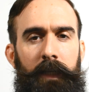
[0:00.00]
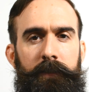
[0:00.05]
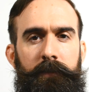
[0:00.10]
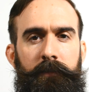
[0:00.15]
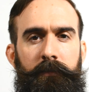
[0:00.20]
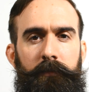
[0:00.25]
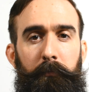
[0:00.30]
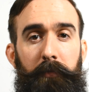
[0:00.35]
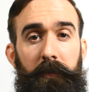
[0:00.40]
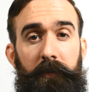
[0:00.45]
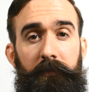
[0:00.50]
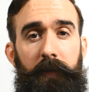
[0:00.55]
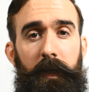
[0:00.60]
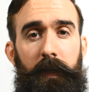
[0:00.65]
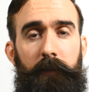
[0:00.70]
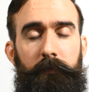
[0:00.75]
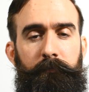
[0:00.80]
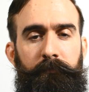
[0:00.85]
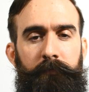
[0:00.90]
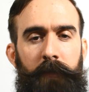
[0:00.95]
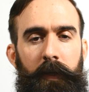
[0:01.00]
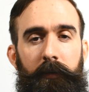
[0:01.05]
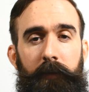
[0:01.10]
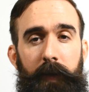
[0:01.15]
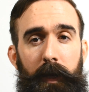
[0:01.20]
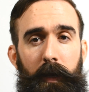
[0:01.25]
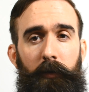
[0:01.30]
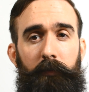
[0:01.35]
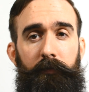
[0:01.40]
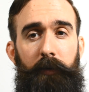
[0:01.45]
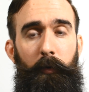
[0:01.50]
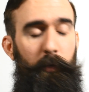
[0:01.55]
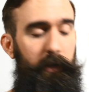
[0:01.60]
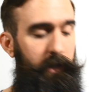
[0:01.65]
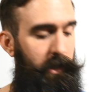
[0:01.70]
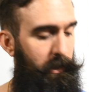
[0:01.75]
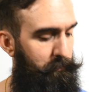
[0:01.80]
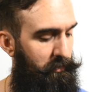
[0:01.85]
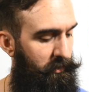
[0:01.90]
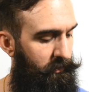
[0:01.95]
Simple as that. Now, if I want
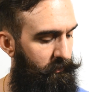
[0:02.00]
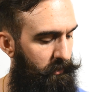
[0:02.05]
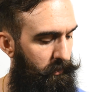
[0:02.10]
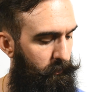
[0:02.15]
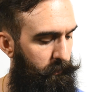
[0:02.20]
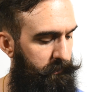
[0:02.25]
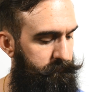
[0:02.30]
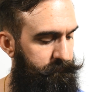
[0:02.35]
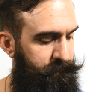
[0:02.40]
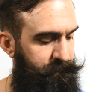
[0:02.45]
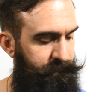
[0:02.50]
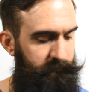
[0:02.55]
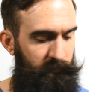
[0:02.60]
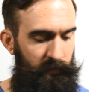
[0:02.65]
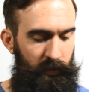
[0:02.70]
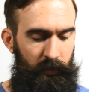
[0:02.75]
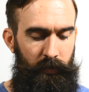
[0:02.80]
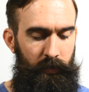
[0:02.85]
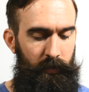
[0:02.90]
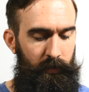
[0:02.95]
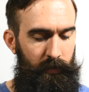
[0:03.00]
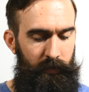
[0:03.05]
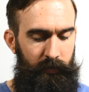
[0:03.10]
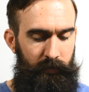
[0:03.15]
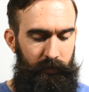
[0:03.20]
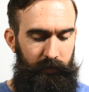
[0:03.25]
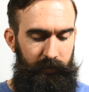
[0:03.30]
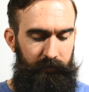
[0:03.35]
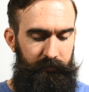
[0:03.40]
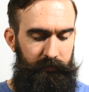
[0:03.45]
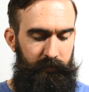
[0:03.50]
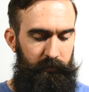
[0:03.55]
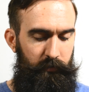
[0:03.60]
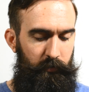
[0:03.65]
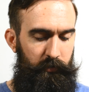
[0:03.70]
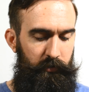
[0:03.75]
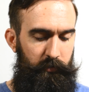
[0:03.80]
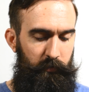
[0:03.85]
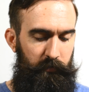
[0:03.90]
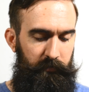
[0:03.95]
to keep on going, like I said, you
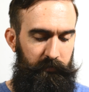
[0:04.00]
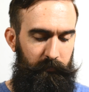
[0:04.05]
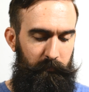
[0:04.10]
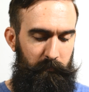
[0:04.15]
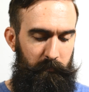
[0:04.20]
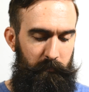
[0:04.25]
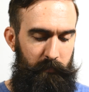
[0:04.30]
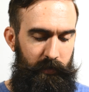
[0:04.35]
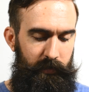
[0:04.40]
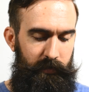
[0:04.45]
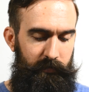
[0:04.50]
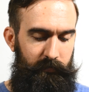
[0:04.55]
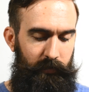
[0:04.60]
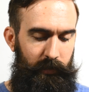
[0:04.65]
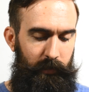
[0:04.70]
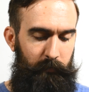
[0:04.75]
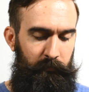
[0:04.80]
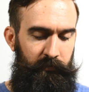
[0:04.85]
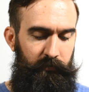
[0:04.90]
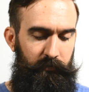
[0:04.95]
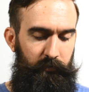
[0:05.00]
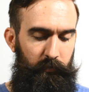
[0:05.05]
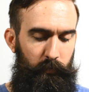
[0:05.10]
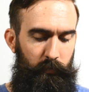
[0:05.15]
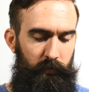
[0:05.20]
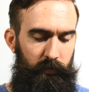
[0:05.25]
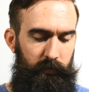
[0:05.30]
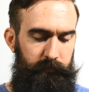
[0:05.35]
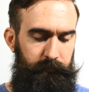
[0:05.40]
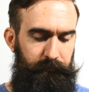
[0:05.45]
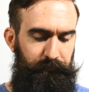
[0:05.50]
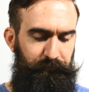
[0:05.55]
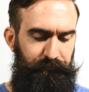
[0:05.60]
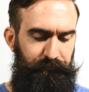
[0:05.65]
can do this as many times as you want.